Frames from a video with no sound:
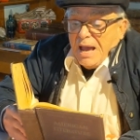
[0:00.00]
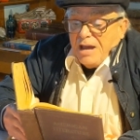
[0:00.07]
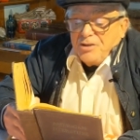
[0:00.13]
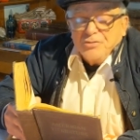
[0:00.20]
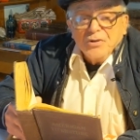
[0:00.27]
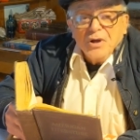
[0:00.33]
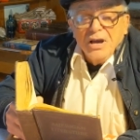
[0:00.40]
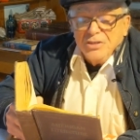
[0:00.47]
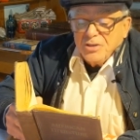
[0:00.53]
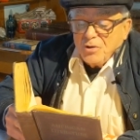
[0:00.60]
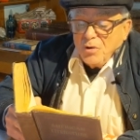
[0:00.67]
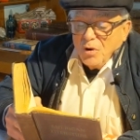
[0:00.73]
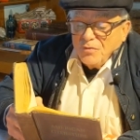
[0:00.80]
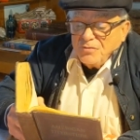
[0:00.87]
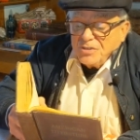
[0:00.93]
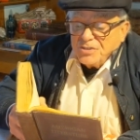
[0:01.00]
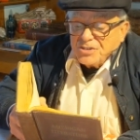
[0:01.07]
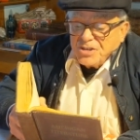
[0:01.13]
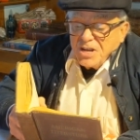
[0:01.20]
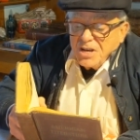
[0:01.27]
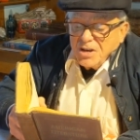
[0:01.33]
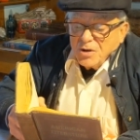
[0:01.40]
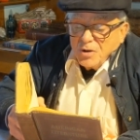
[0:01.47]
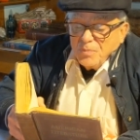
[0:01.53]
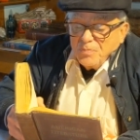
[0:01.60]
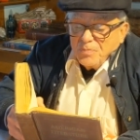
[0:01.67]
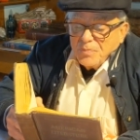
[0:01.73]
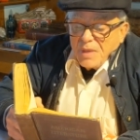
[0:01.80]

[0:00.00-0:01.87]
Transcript: and dry the orphan's tear